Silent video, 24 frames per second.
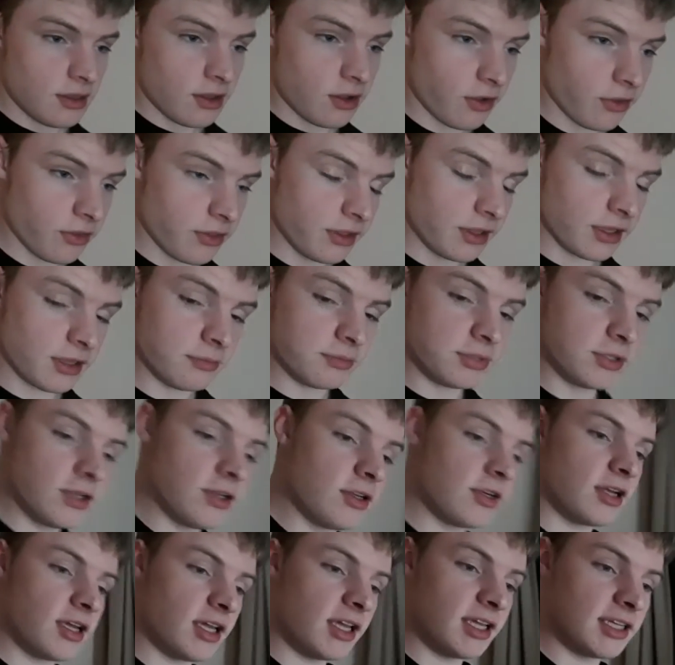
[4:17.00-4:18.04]
on the
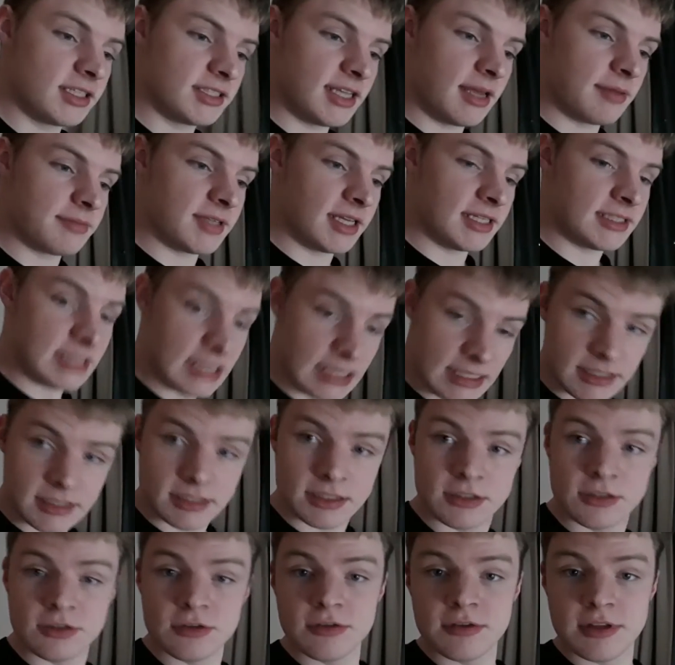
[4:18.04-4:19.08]
computer, except I did
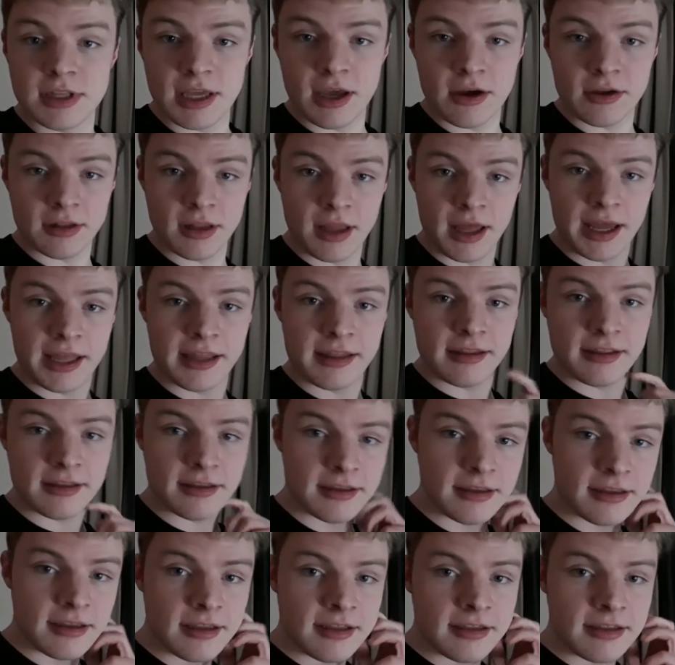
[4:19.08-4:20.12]
do the online
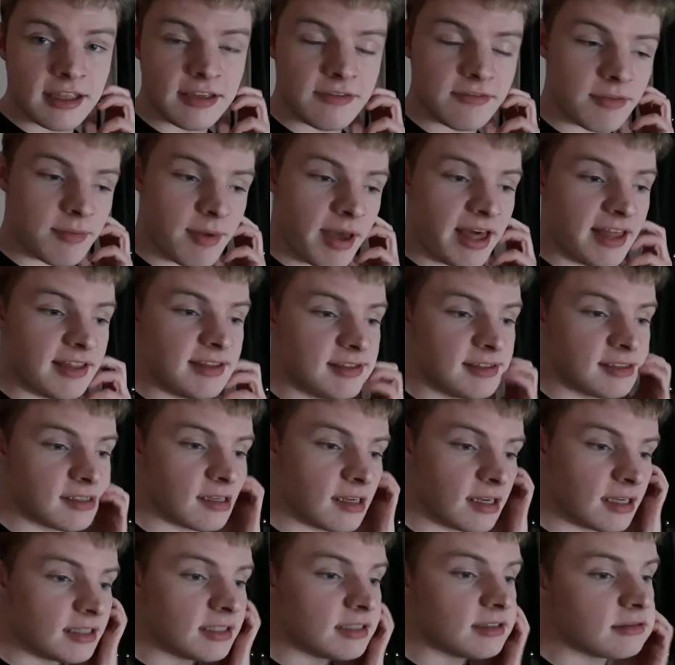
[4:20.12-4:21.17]
thing for maths.
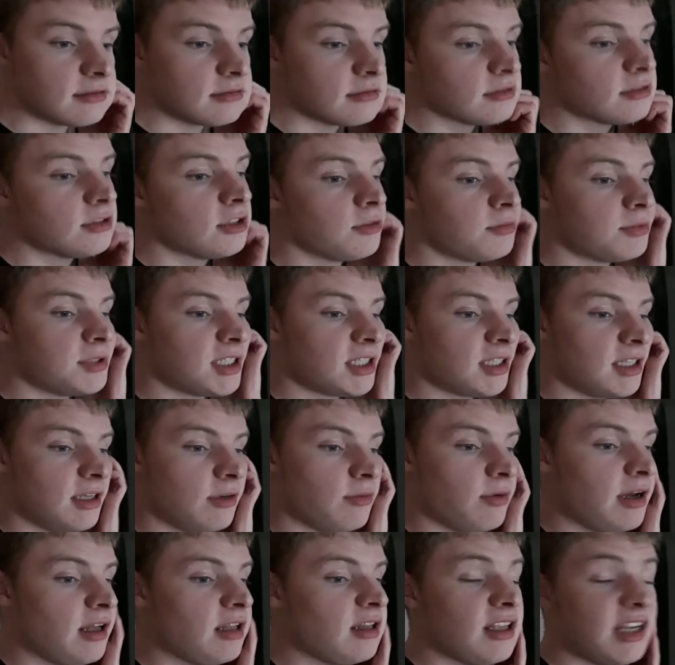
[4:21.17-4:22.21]
I didn't do particularly
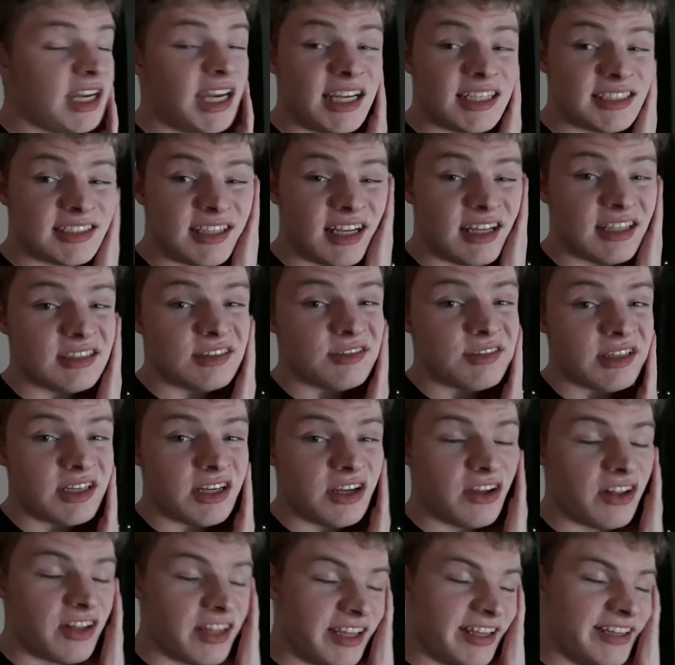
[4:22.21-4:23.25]
well. I need to start doing
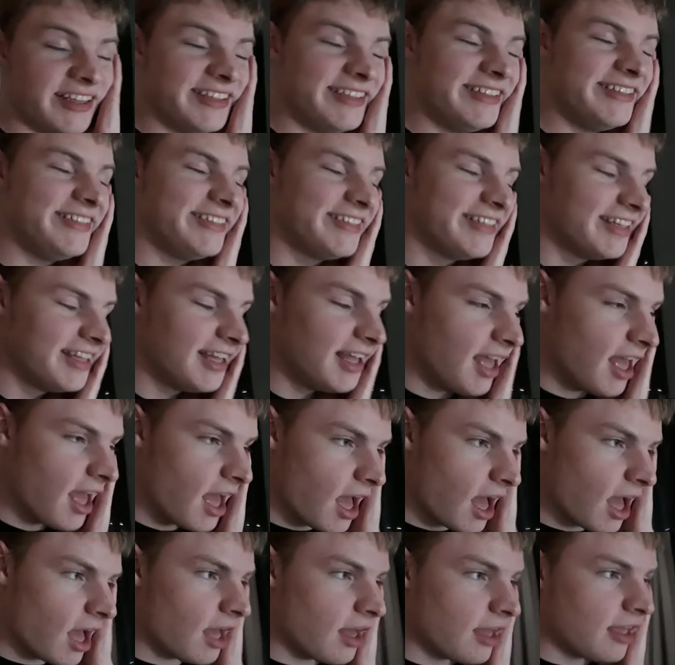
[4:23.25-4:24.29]
it earlier
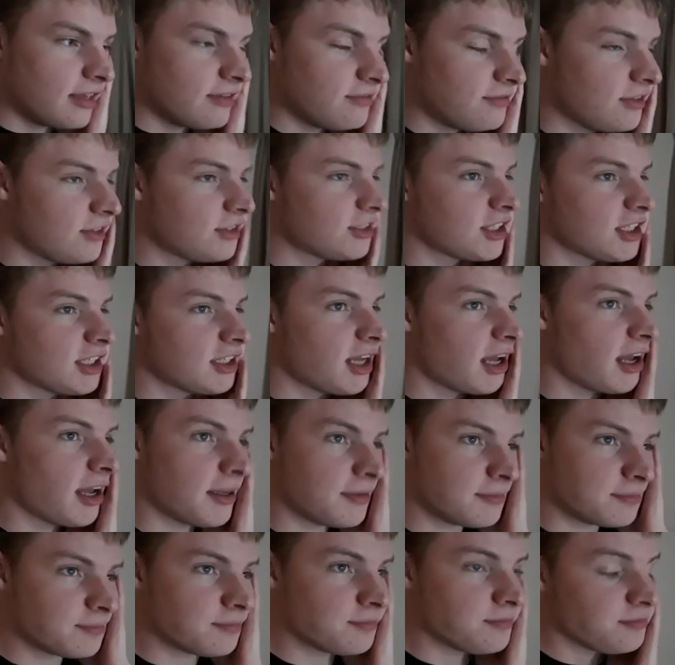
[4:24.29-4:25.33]
in future.
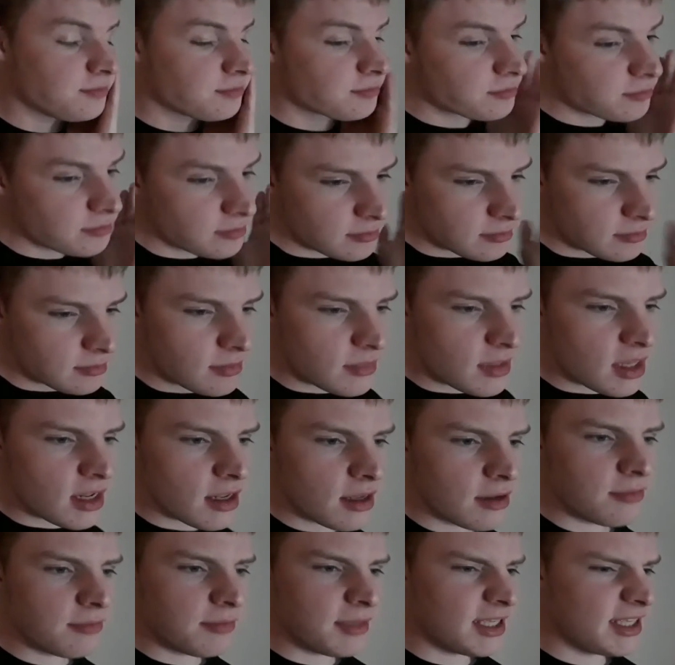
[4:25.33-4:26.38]

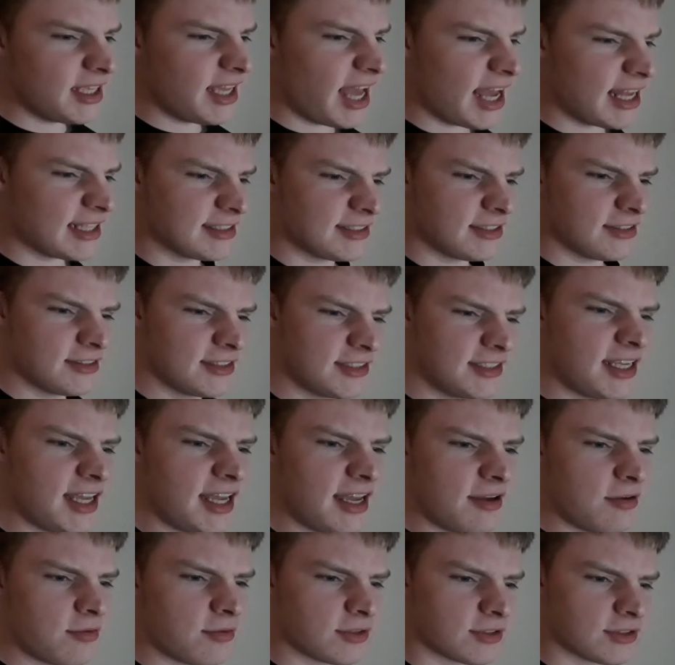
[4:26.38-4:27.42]
But yeah, so
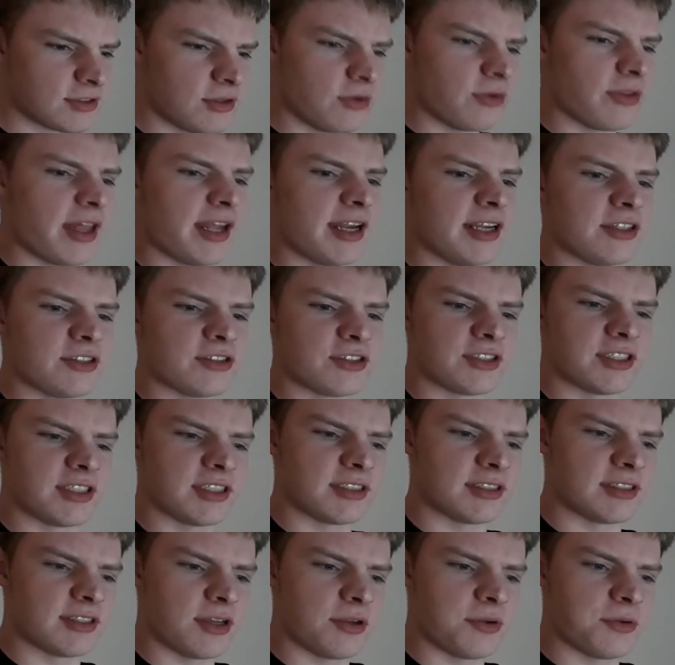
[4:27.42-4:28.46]
today wasn't all that
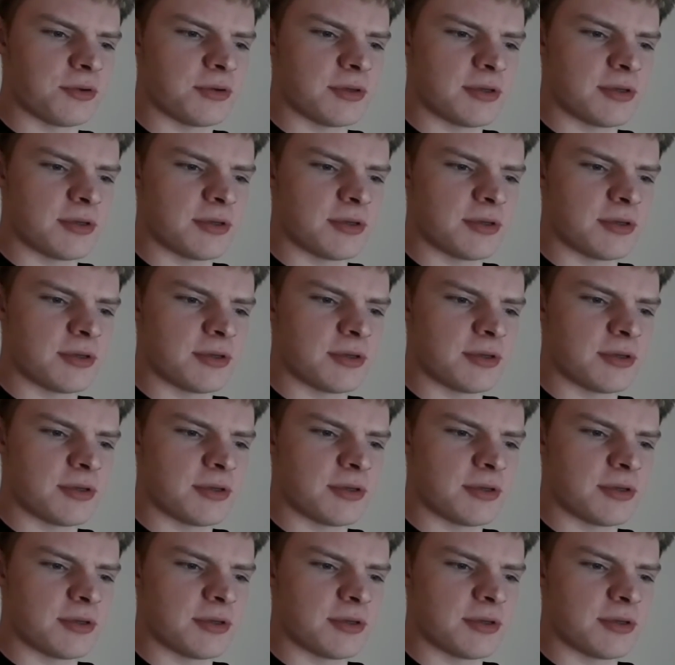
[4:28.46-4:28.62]
interesting. So